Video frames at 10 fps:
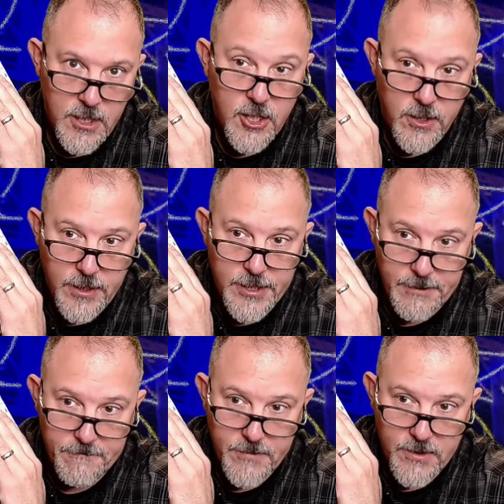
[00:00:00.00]
current.
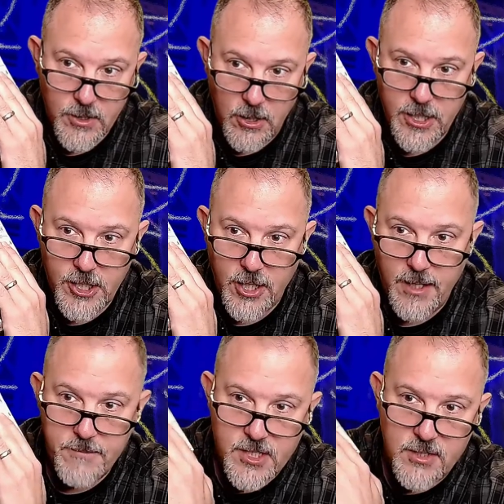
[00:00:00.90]
Go look at
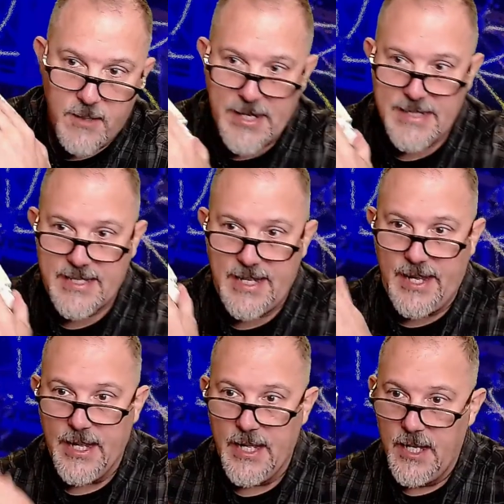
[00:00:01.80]
current, Mister Abassi.